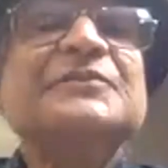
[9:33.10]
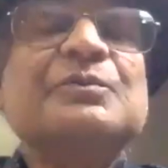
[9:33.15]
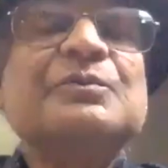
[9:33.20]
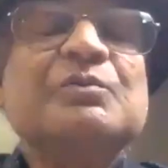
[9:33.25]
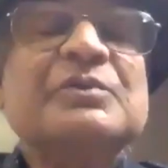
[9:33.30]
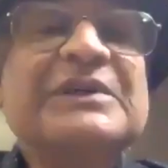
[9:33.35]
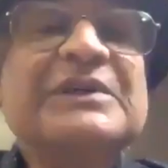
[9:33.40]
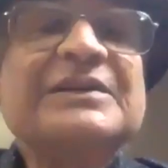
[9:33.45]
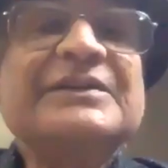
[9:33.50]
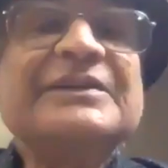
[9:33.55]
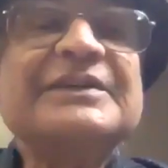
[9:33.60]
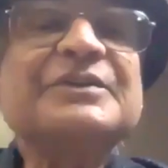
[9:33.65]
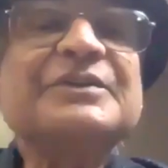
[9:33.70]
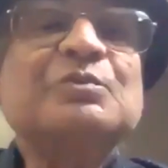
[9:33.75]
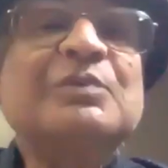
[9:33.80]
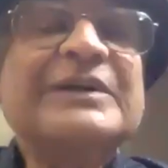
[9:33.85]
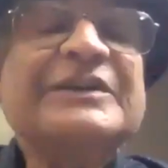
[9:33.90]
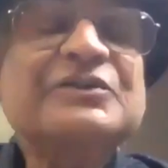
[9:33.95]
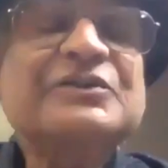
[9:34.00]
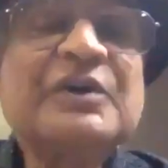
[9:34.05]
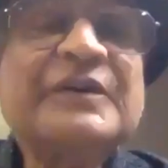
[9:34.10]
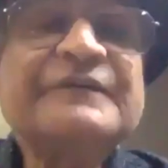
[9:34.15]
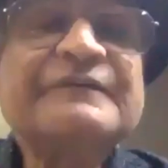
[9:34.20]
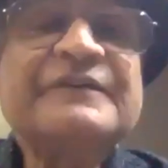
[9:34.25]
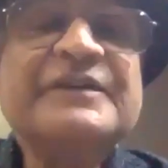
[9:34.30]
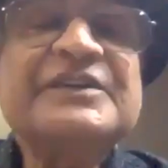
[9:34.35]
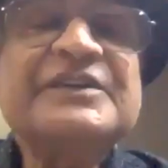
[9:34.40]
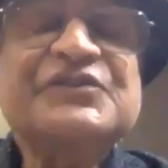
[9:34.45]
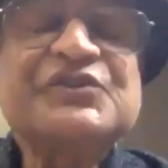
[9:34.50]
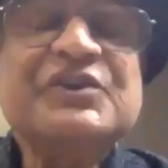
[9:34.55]
really quite
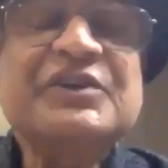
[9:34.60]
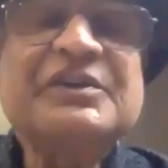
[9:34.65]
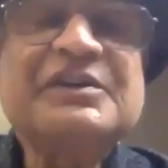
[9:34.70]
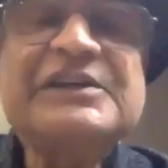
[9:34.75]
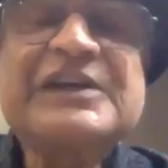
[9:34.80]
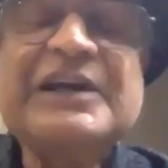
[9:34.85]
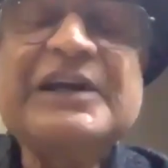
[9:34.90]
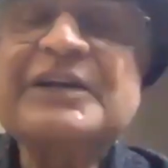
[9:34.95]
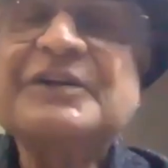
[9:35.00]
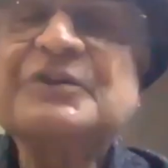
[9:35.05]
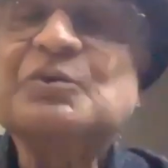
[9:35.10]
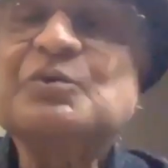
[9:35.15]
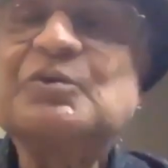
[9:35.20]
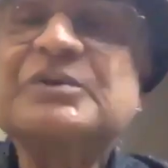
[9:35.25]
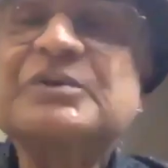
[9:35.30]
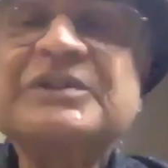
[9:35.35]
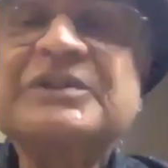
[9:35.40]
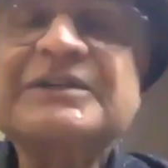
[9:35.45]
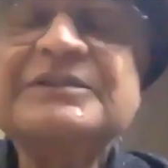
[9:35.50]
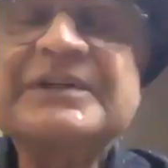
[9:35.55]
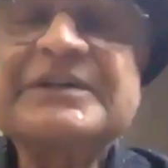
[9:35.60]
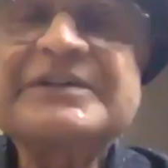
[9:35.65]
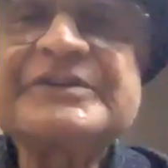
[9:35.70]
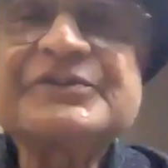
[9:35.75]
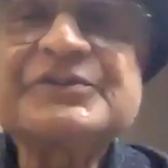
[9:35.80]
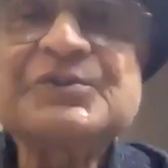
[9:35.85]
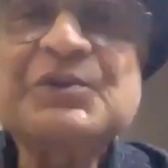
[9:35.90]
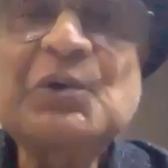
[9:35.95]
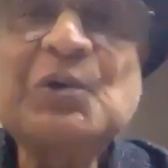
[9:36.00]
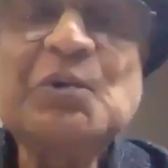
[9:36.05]
convincingly argued that there
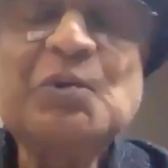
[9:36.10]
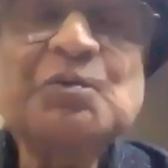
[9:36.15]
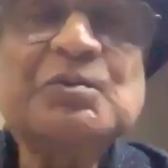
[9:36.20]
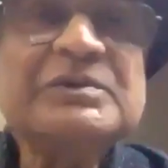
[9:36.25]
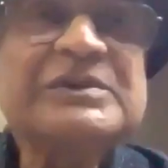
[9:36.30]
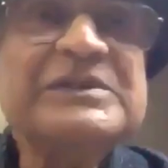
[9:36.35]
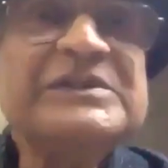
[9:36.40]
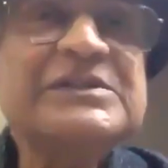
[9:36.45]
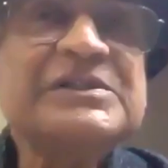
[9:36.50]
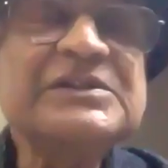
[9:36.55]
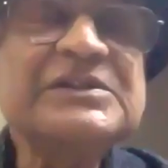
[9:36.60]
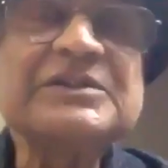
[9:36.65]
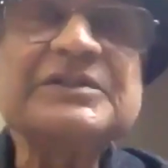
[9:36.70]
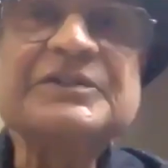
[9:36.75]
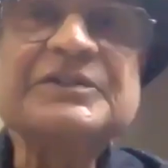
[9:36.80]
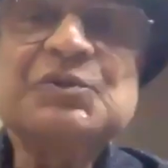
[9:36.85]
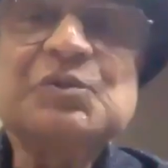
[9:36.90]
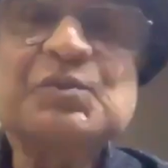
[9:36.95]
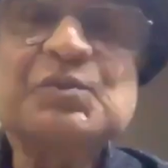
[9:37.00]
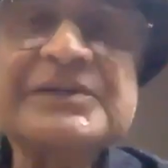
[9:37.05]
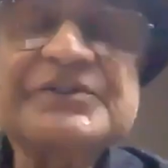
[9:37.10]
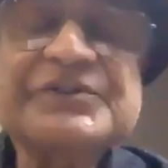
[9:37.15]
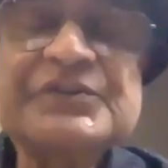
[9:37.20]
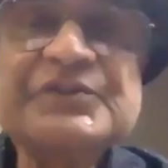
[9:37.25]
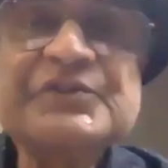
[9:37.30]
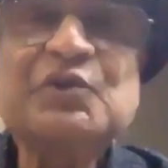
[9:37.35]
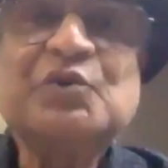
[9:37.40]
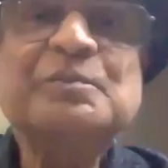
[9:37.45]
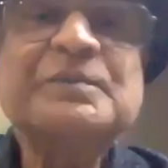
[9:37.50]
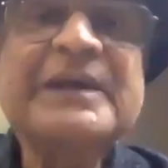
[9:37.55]
is no reason to
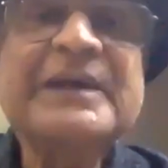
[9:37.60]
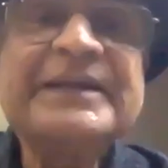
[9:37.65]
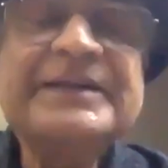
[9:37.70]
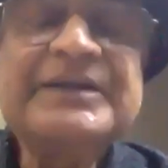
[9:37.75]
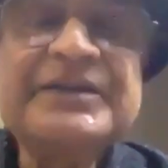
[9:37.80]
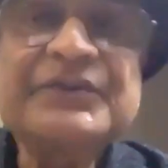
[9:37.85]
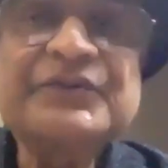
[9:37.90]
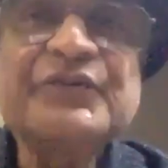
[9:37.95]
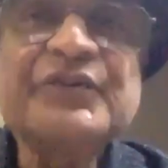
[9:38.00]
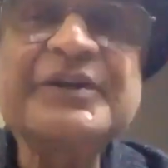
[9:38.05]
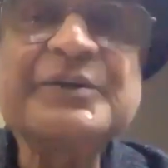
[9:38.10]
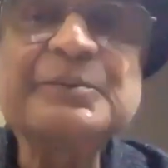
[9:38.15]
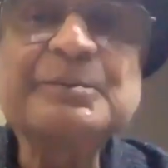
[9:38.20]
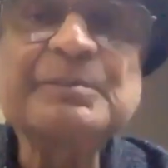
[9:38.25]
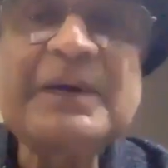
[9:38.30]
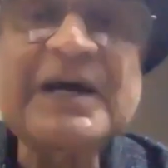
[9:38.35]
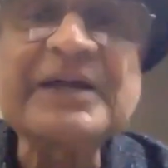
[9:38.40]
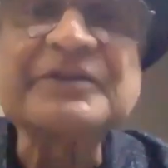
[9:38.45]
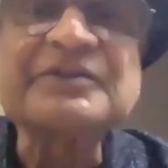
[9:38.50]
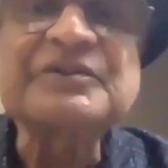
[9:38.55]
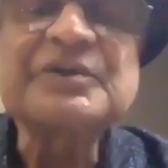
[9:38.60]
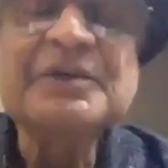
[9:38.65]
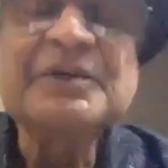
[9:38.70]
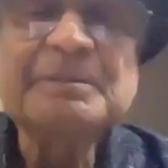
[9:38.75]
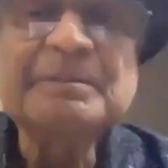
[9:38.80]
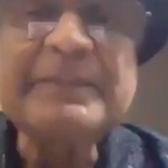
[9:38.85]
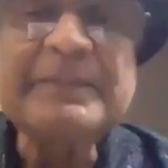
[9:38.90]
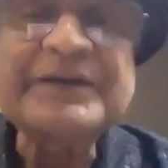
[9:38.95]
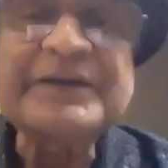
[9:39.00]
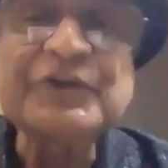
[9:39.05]
assume anything but
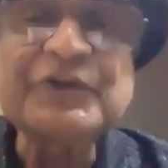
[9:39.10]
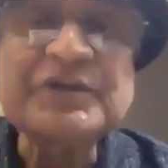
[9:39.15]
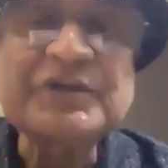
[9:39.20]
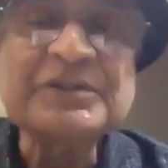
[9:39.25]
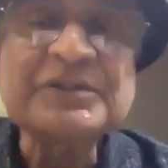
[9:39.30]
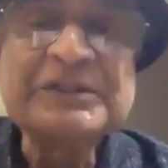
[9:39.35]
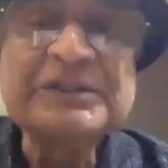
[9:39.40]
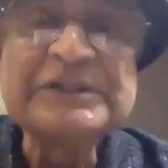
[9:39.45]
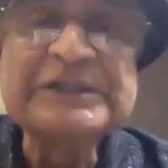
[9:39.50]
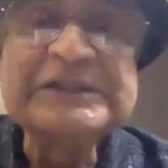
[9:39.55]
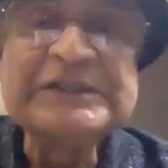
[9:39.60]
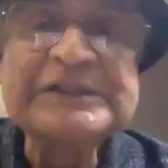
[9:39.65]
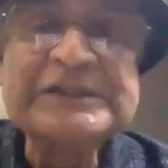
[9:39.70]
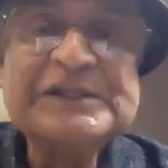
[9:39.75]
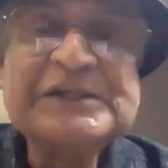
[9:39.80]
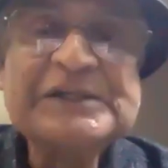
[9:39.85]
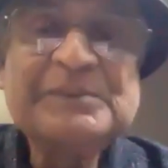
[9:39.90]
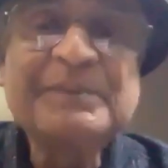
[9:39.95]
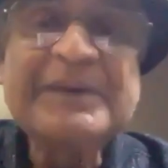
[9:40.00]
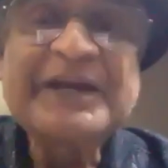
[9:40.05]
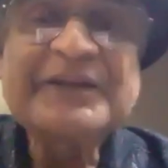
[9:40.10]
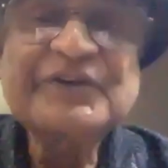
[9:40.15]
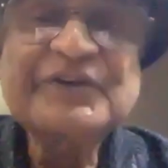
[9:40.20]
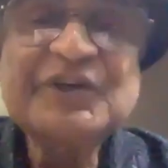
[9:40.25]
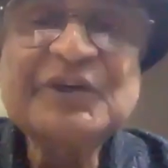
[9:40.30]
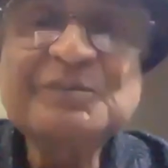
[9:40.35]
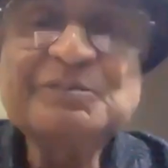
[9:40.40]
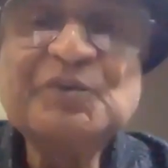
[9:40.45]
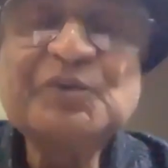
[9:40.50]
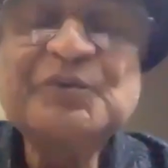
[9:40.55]
matter.
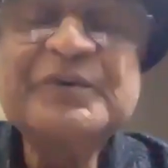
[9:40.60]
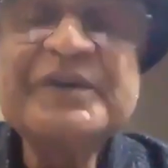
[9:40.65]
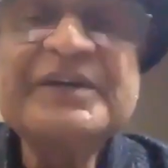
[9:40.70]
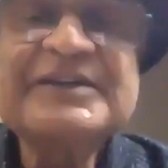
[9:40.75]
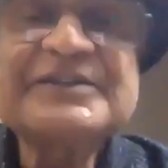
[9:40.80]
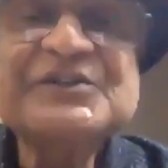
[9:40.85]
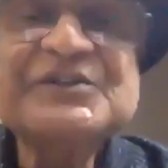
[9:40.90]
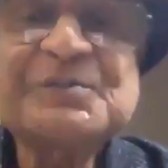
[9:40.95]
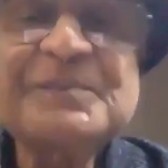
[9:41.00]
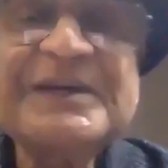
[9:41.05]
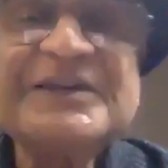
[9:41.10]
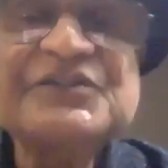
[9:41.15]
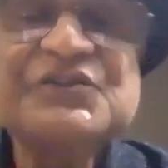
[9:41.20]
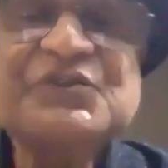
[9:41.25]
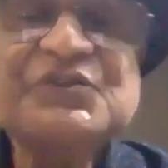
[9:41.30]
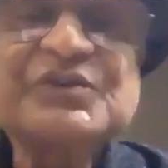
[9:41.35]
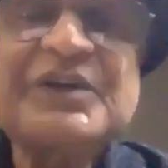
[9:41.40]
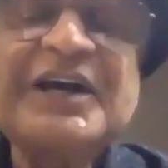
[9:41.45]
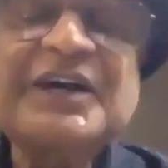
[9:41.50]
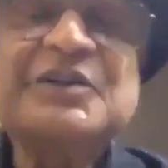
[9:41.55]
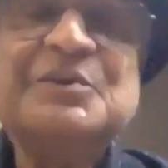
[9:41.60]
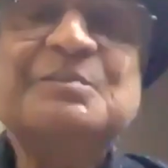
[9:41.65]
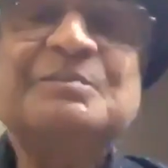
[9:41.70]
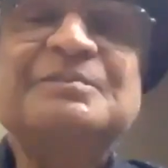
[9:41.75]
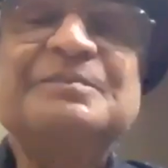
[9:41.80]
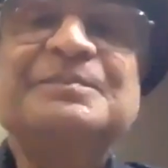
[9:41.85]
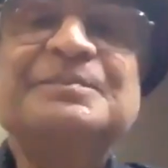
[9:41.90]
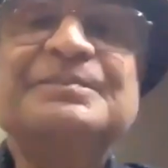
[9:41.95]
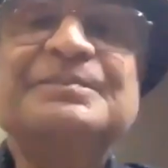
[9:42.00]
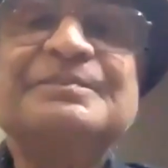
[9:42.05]
Matter moving in
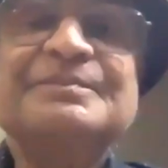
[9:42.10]
space-time